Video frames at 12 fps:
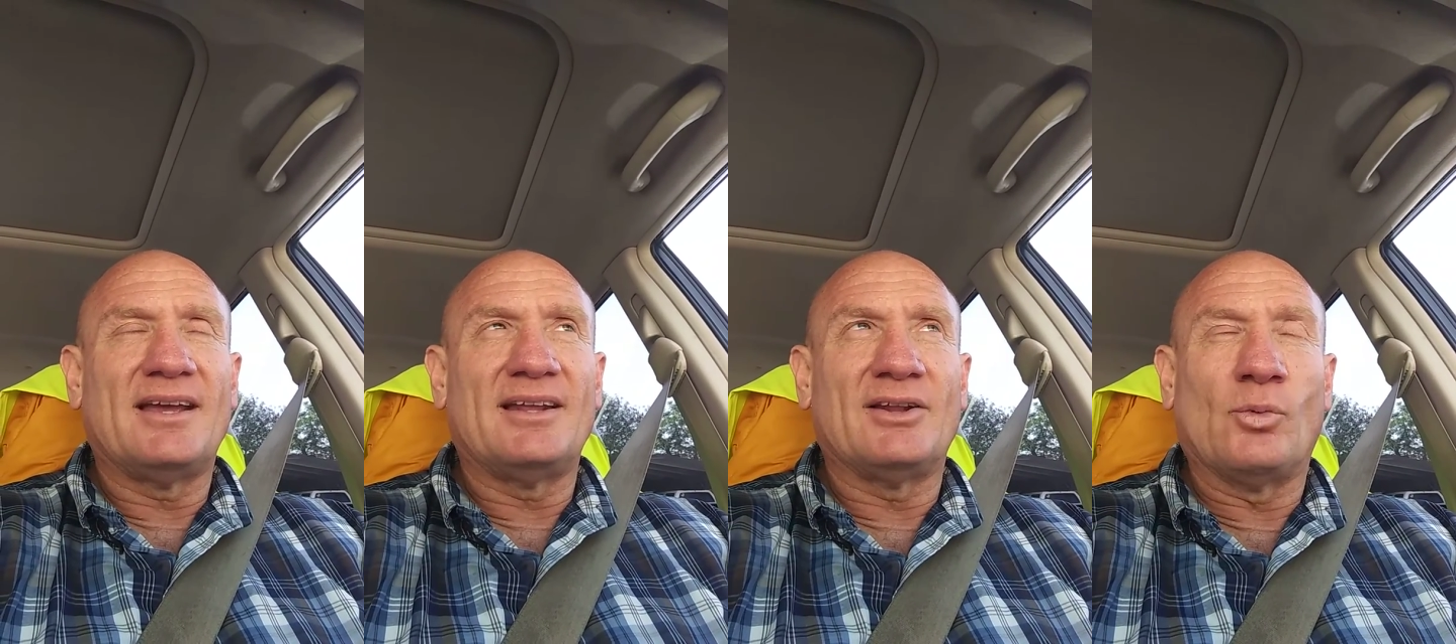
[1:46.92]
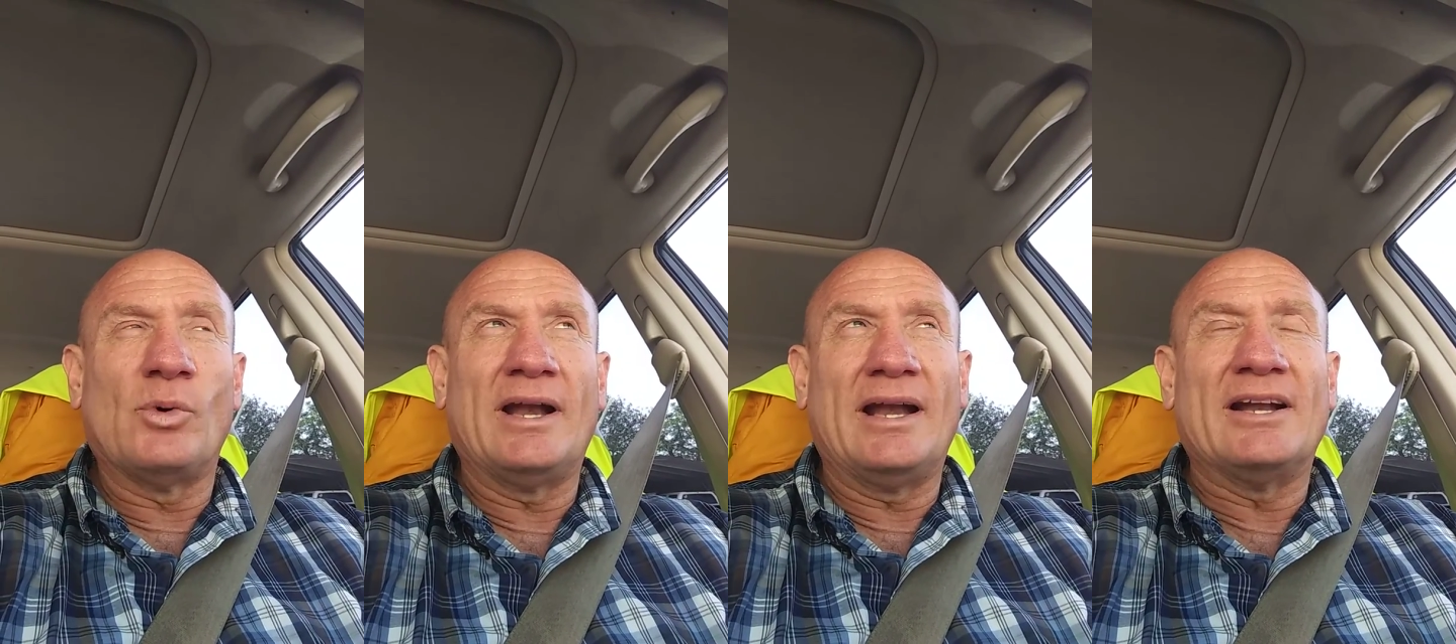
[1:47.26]
The
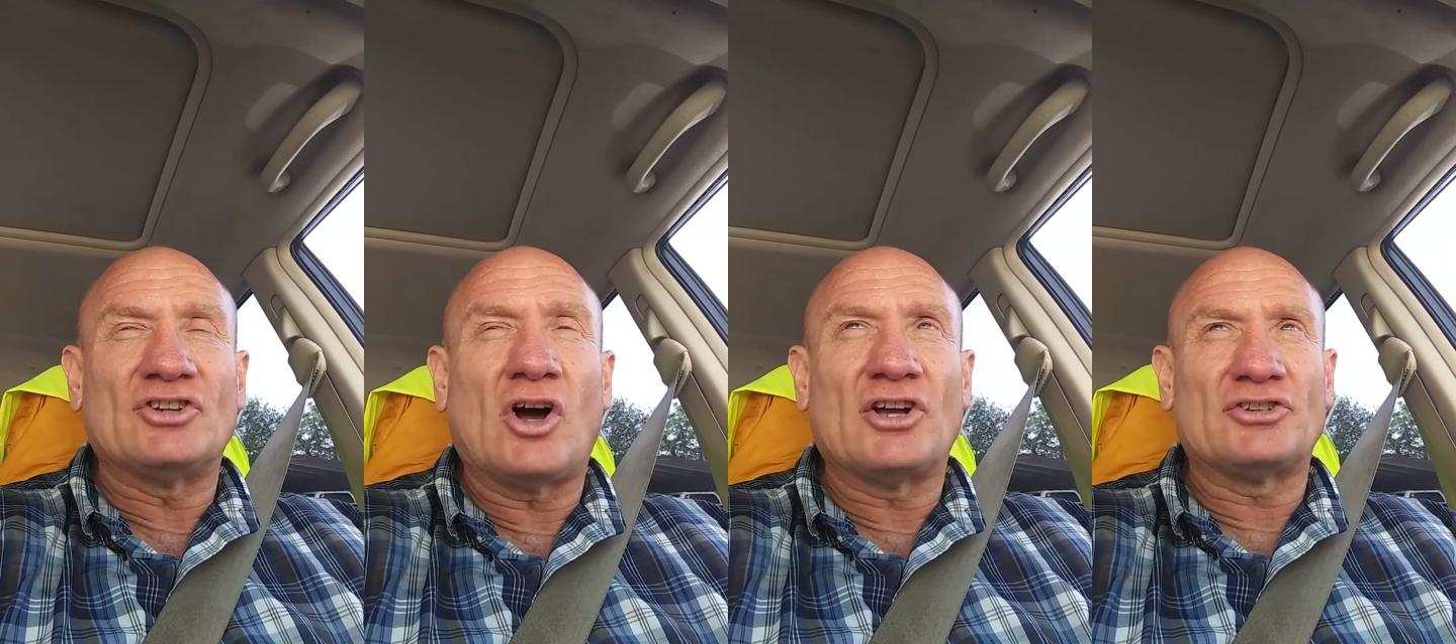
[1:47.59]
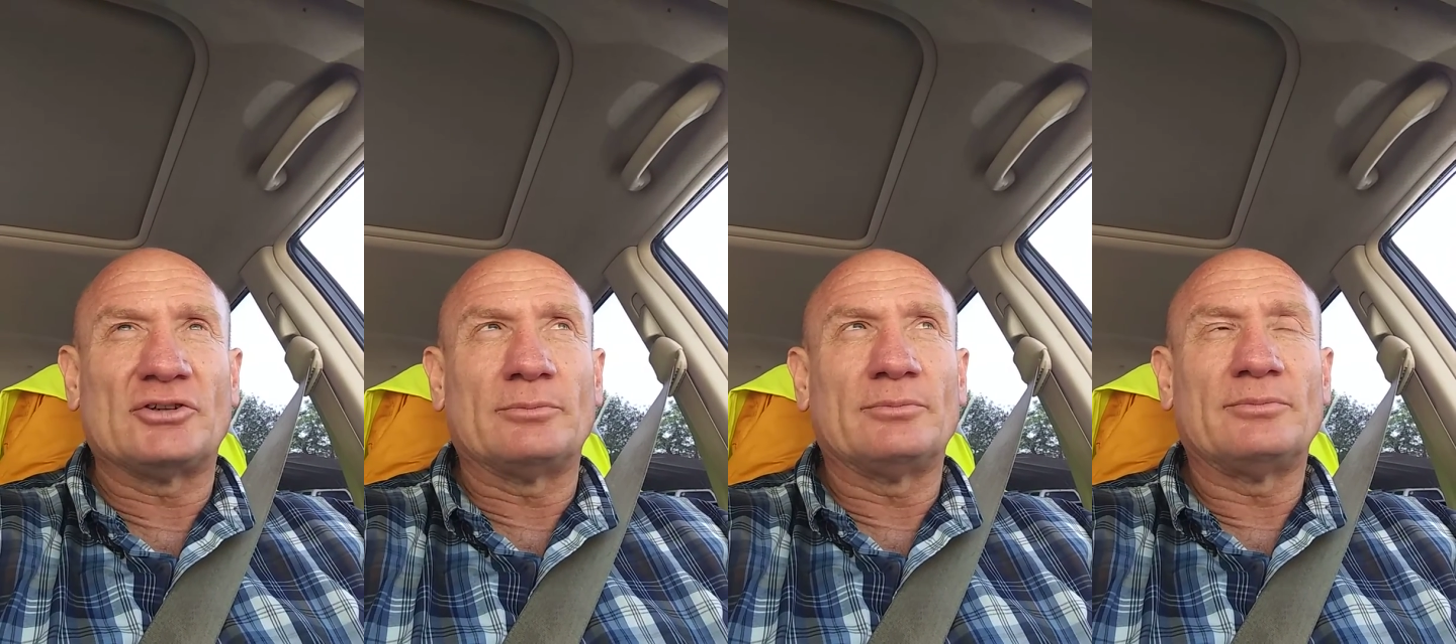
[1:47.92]
winning is
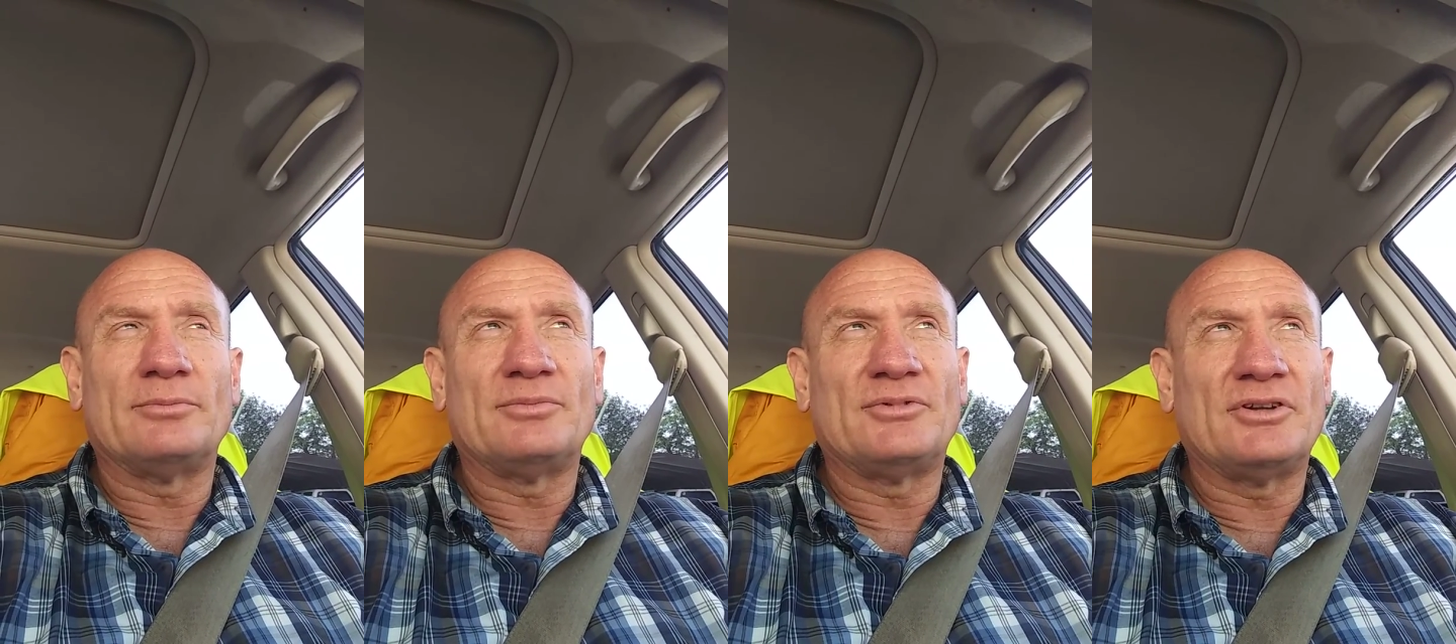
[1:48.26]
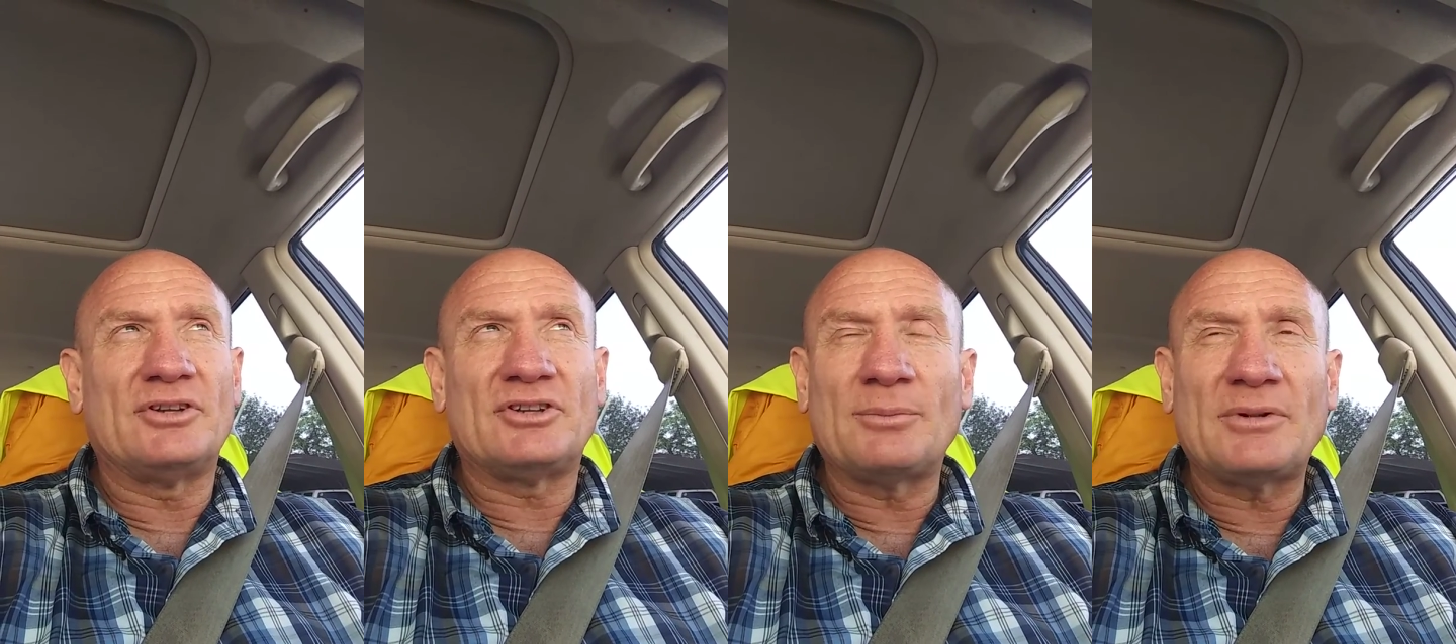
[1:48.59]
awesome.
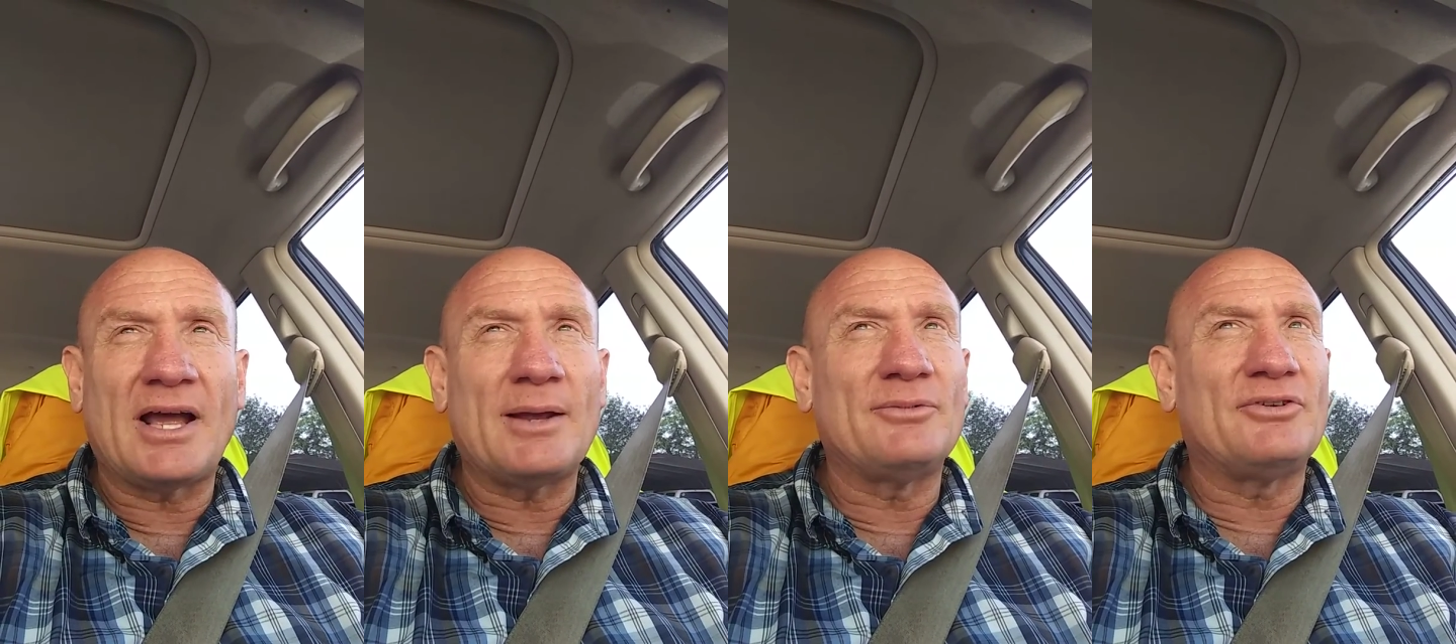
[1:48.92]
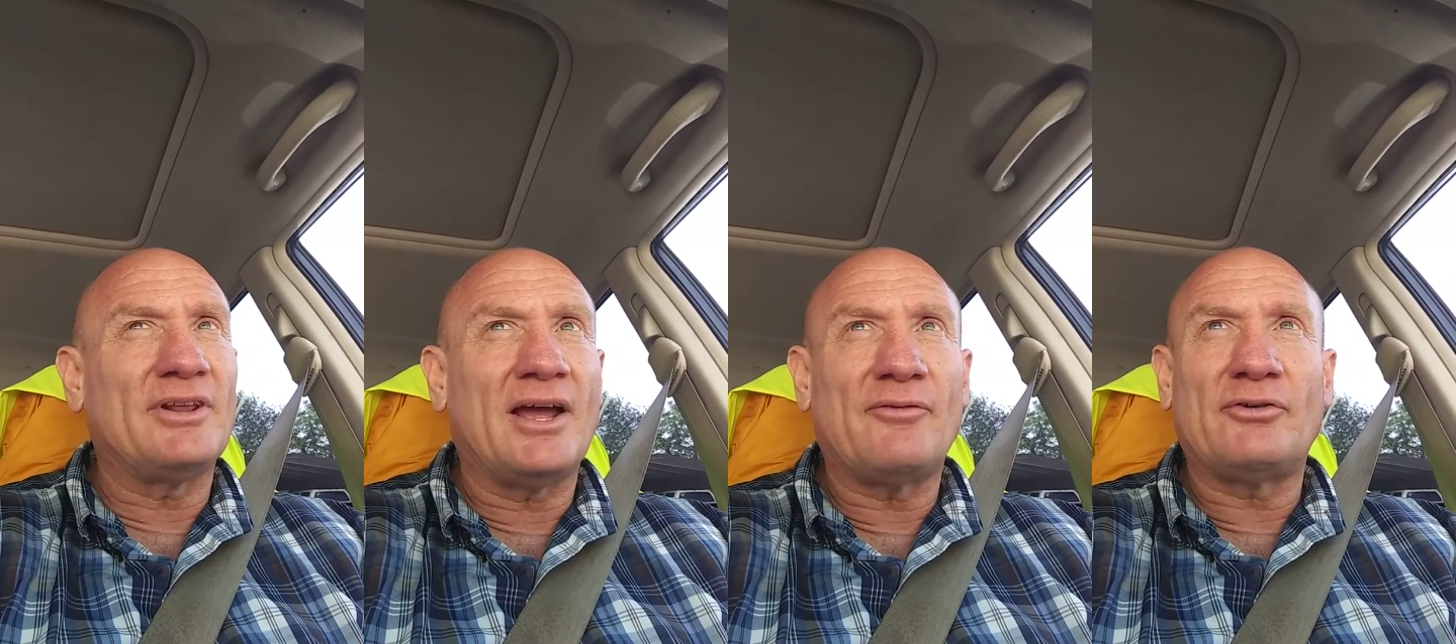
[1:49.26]
Sometimes
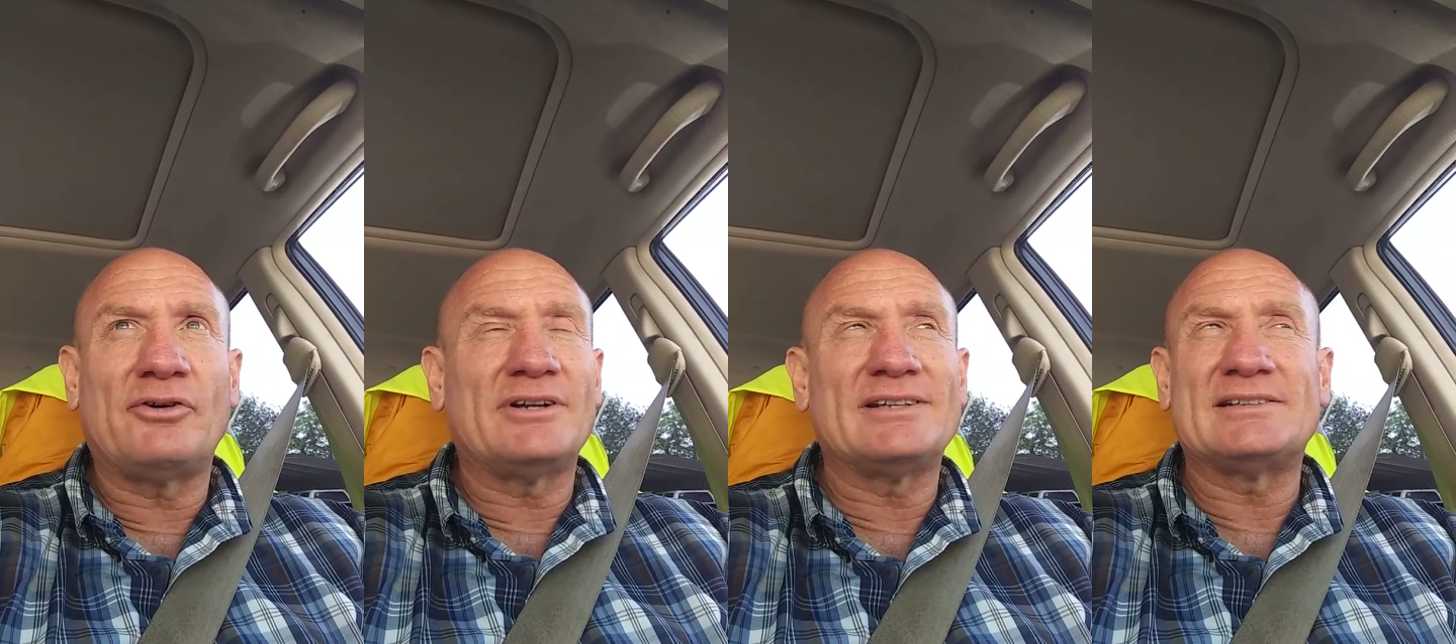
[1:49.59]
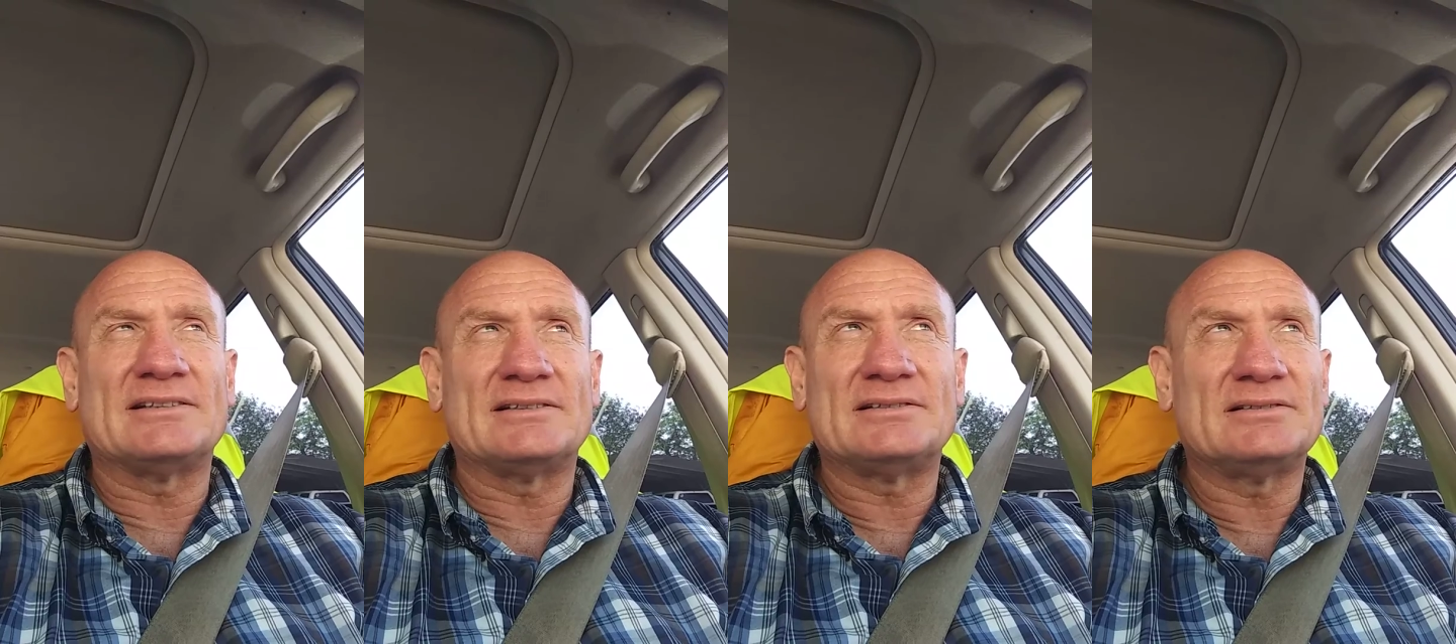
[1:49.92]
the effort
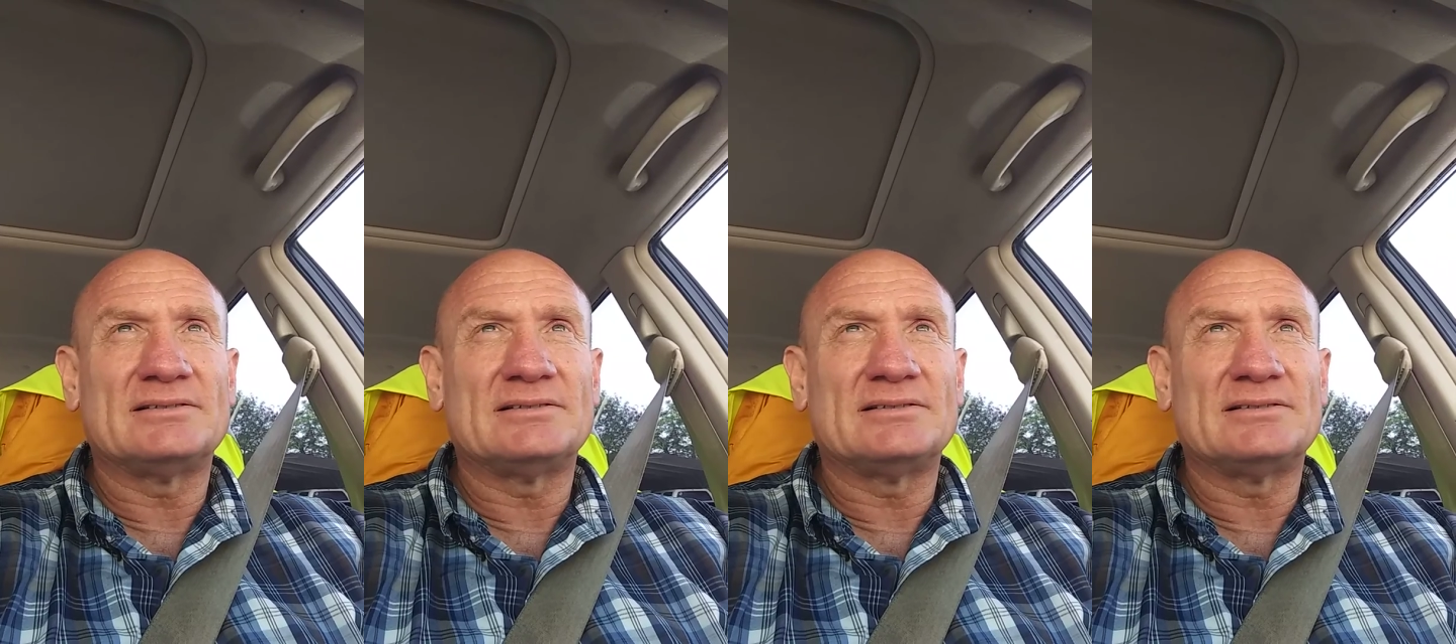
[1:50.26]
isn't